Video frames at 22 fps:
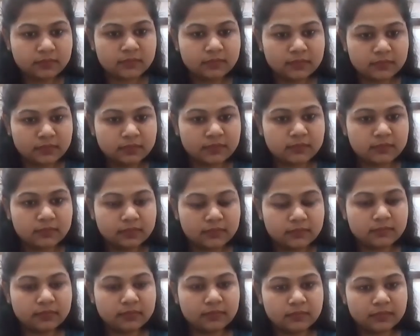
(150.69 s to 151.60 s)

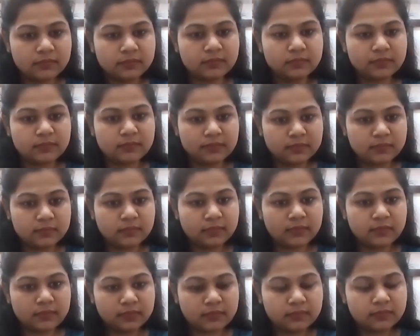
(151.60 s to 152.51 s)

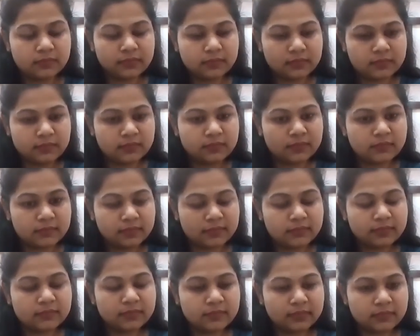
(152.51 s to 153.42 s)

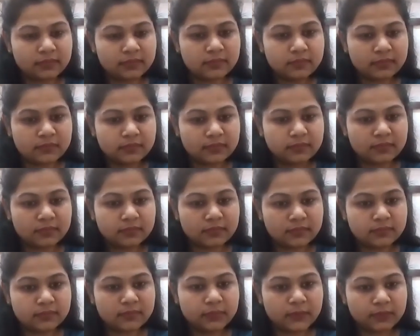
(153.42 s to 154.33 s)

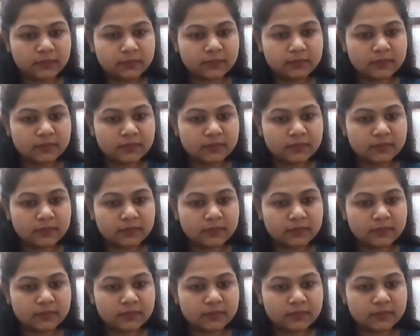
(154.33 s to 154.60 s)
[no speech]